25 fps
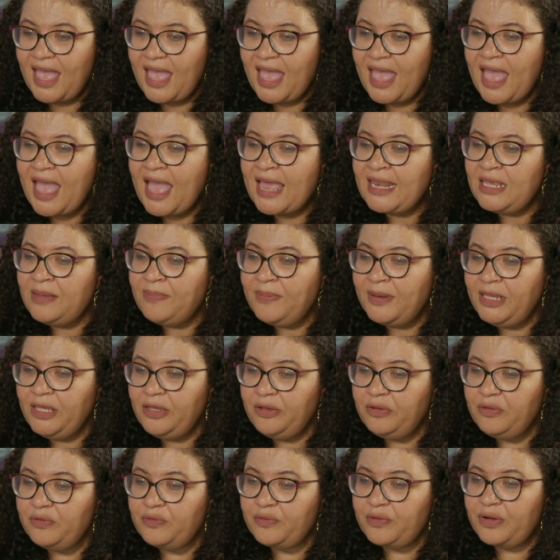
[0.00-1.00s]
Anybody
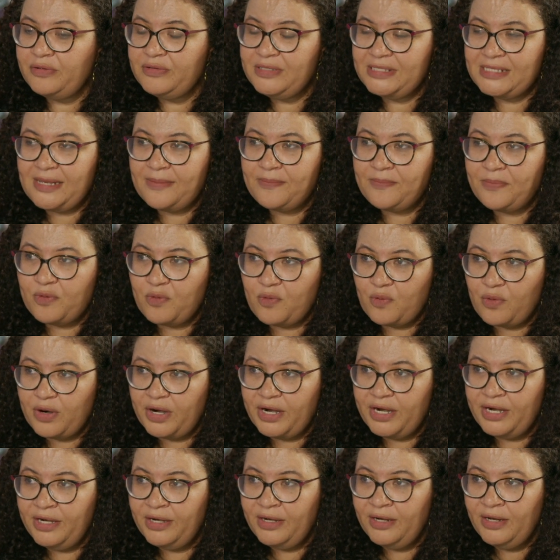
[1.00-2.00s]
who grows up
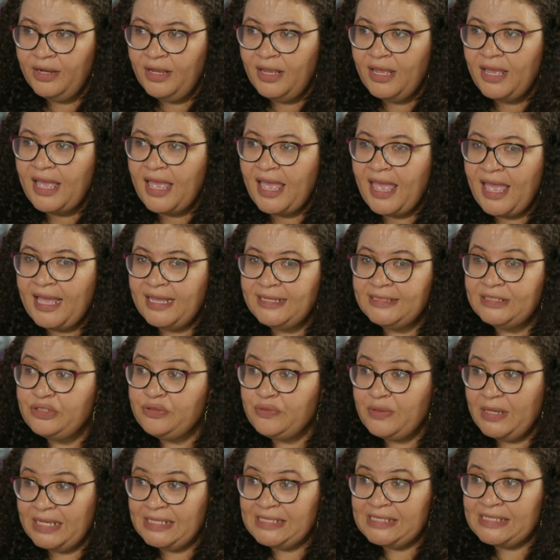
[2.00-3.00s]
poor and
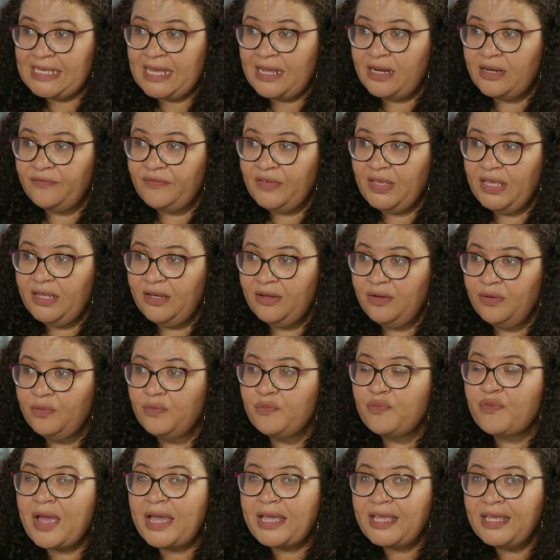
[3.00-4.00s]
who gets out of it
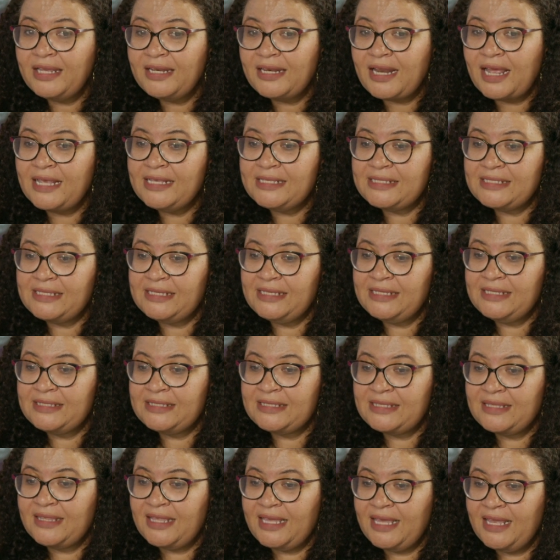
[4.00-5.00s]

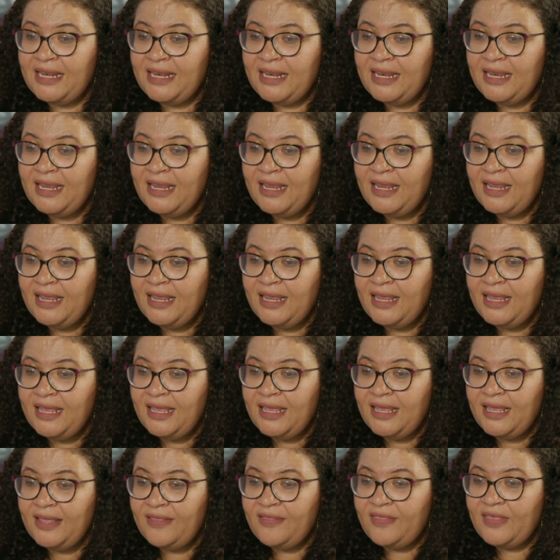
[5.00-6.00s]
recognizes that
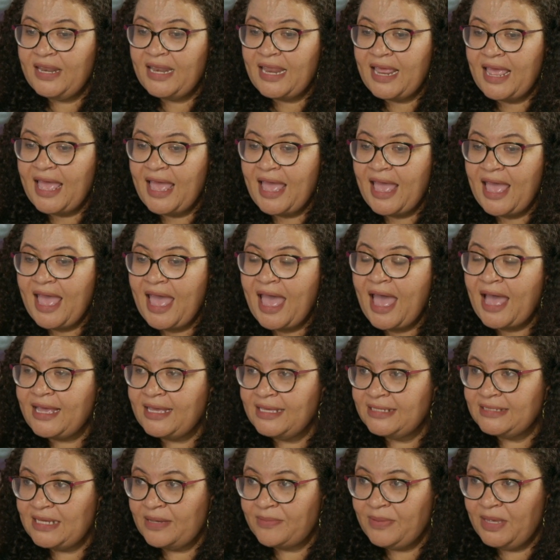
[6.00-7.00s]

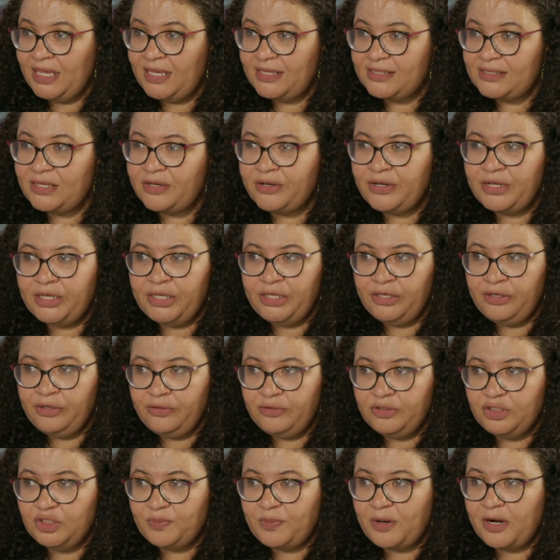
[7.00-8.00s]
academics are a
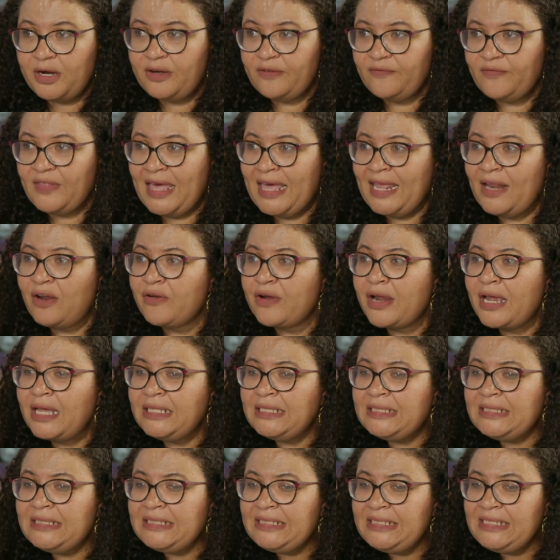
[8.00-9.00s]
huge part of that, or
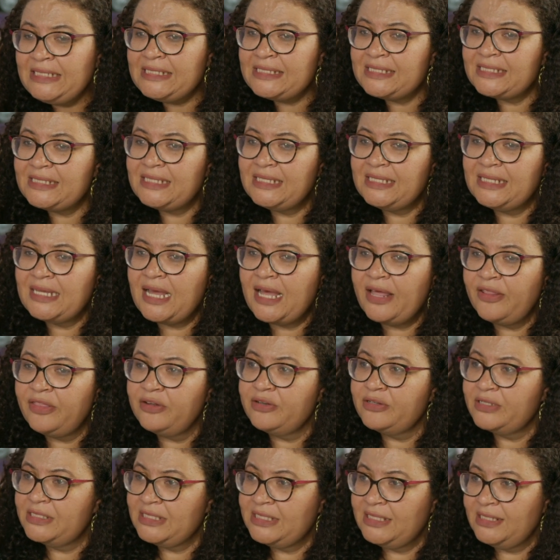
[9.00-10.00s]
at least the
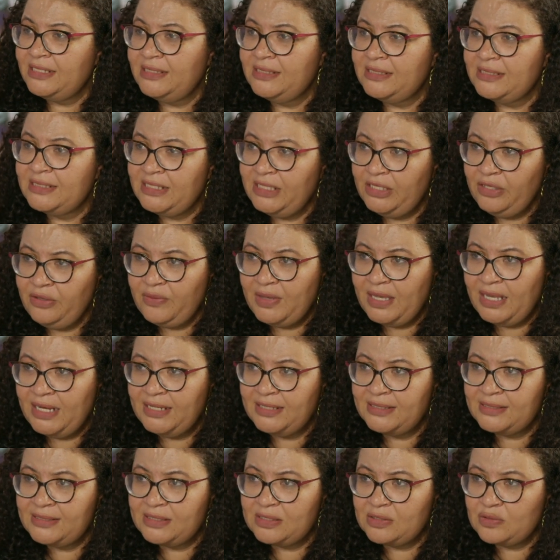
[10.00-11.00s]
other skills that you get
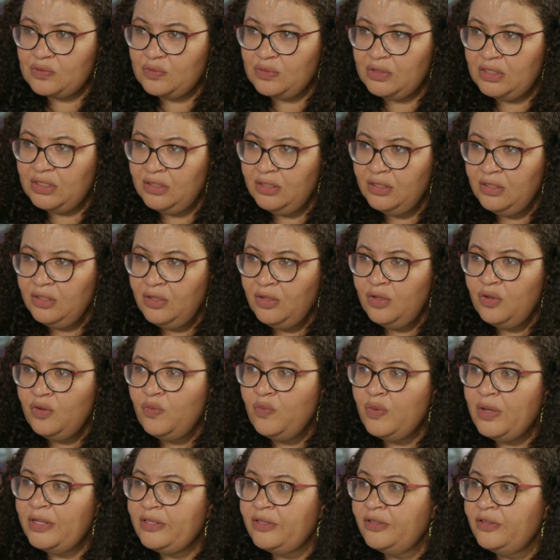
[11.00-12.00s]
in school,
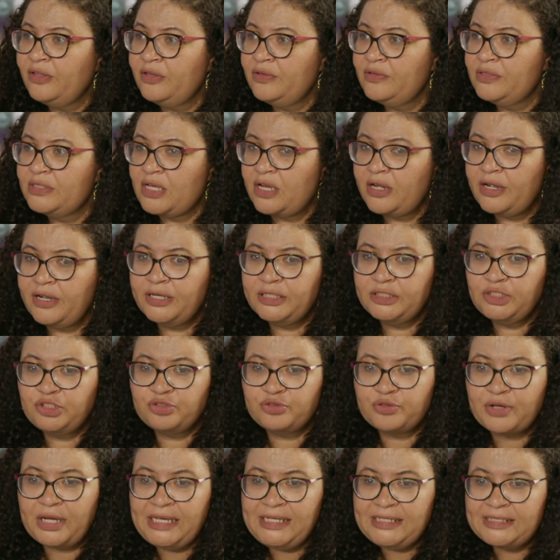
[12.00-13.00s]
whether those are
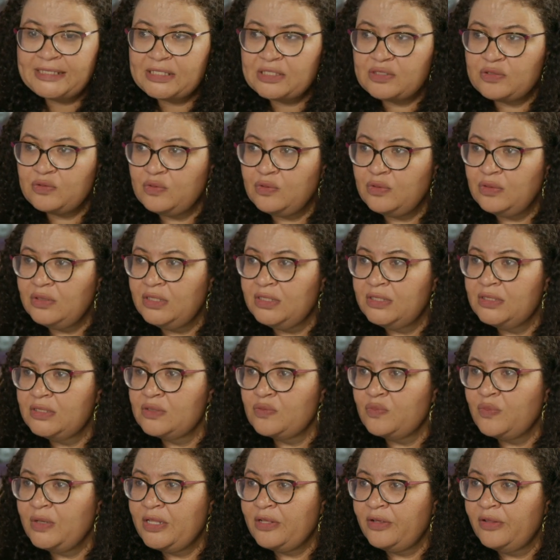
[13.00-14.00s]
trade
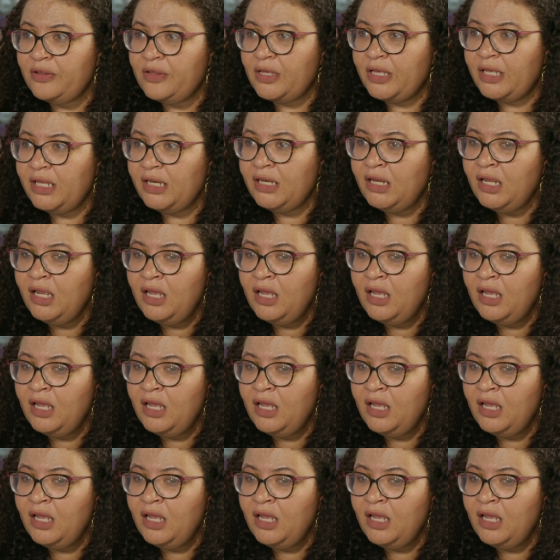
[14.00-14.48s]
schools, whether that